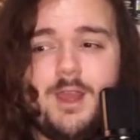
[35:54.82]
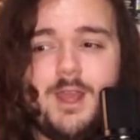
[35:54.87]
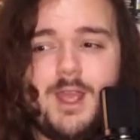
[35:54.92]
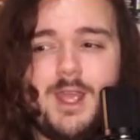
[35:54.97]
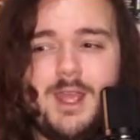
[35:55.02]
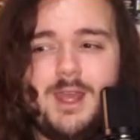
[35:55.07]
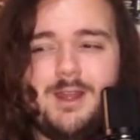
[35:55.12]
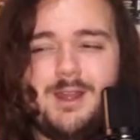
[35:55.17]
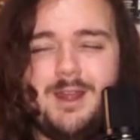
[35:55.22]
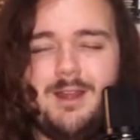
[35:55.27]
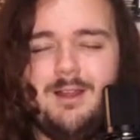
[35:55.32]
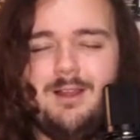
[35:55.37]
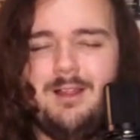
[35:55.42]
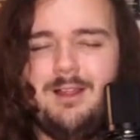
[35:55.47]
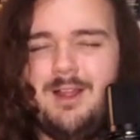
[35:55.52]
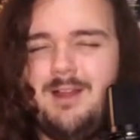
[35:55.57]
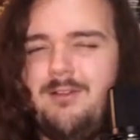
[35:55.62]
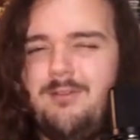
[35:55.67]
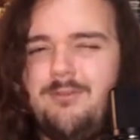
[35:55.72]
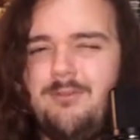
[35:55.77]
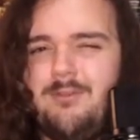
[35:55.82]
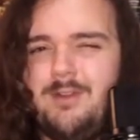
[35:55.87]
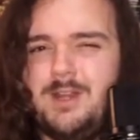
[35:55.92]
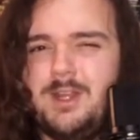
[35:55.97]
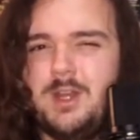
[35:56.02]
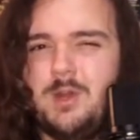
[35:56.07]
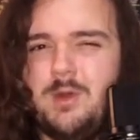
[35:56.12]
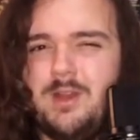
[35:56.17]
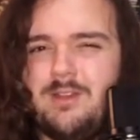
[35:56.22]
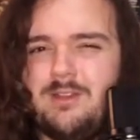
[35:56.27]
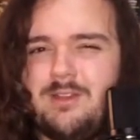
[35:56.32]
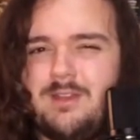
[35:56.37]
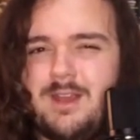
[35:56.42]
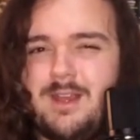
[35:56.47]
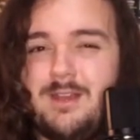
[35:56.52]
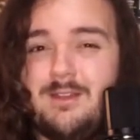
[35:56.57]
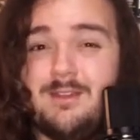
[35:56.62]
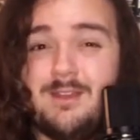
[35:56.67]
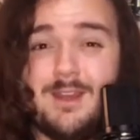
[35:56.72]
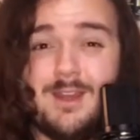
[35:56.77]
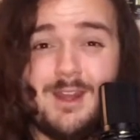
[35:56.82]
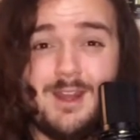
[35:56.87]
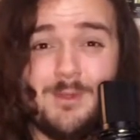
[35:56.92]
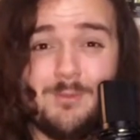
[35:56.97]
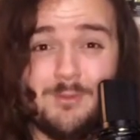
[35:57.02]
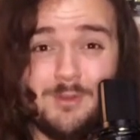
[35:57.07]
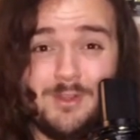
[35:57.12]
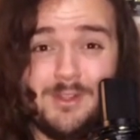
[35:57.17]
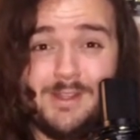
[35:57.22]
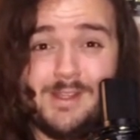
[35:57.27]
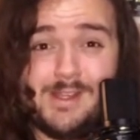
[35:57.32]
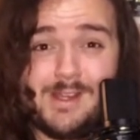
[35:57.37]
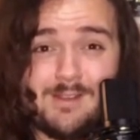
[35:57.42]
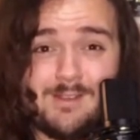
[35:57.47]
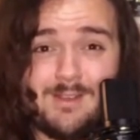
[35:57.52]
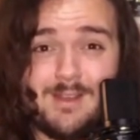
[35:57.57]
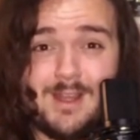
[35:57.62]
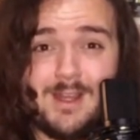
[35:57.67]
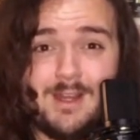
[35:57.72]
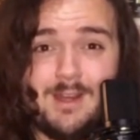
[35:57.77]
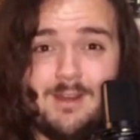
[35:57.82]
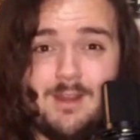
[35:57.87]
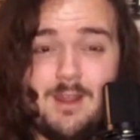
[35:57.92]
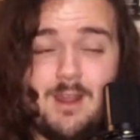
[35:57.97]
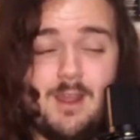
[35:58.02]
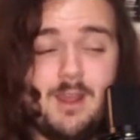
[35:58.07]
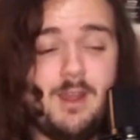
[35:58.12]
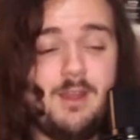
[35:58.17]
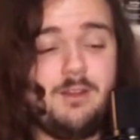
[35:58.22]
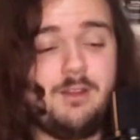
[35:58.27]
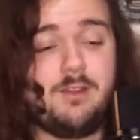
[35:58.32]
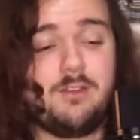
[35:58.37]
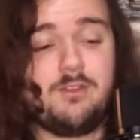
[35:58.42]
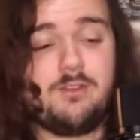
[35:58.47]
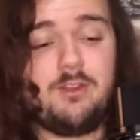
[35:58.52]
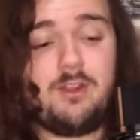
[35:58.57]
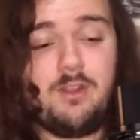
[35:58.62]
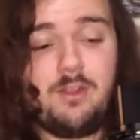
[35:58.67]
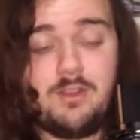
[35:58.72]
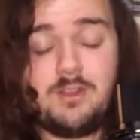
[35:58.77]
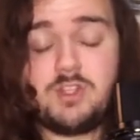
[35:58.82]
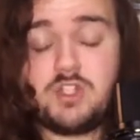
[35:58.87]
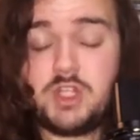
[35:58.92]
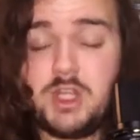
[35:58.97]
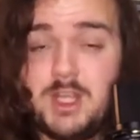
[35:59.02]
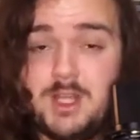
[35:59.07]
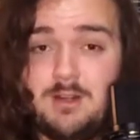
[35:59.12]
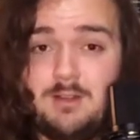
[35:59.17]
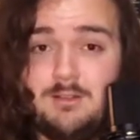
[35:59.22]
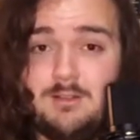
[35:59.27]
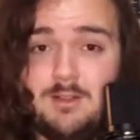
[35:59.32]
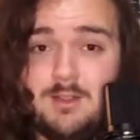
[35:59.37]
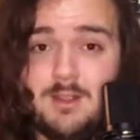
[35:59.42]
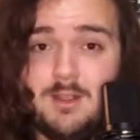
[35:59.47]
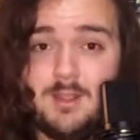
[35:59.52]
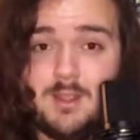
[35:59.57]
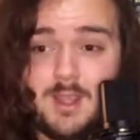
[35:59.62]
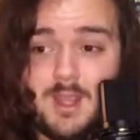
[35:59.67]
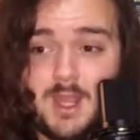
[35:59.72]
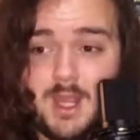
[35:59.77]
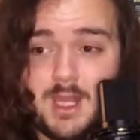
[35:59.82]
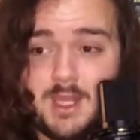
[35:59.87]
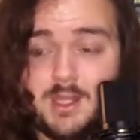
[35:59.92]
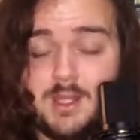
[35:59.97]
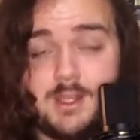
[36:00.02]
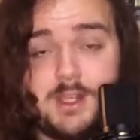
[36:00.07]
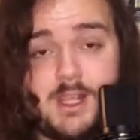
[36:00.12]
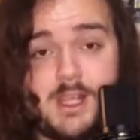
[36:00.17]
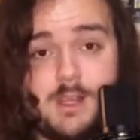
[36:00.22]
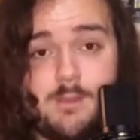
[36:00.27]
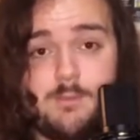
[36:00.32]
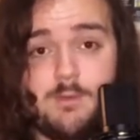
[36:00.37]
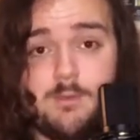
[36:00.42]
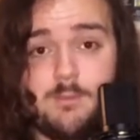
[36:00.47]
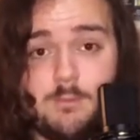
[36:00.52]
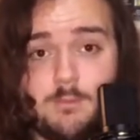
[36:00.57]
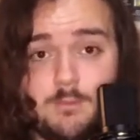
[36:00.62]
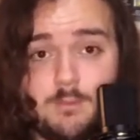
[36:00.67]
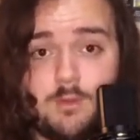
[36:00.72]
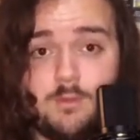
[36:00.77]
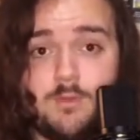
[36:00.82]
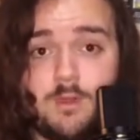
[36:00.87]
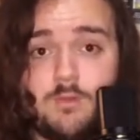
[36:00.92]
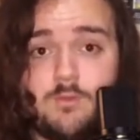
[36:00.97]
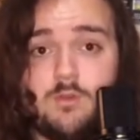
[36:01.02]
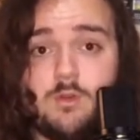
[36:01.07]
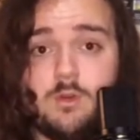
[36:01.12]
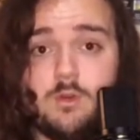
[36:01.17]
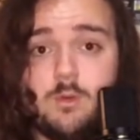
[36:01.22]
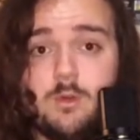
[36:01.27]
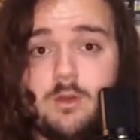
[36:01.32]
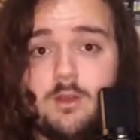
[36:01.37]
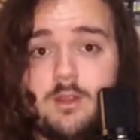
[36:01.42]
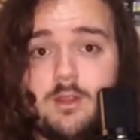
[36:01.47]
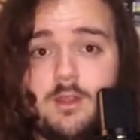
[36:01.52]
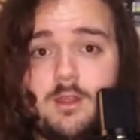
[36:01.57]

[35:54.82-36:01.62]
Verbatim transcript: and I love video essays, and I'm really excited to start this channel and to keep moving forward.